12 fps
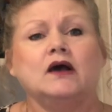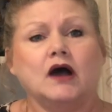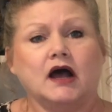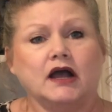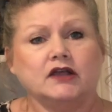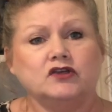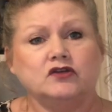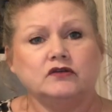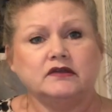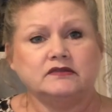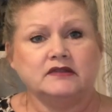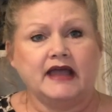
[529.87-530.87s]

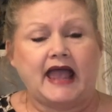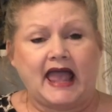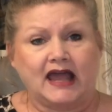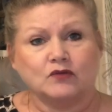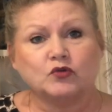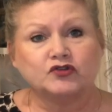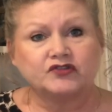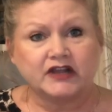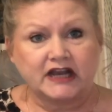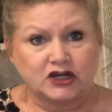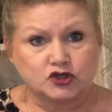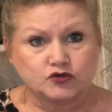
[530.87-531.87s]
the animals
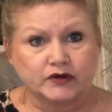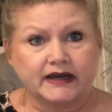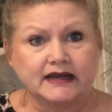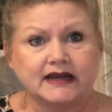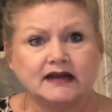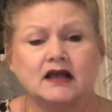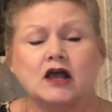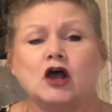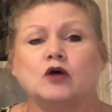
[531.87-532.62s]
that he treated.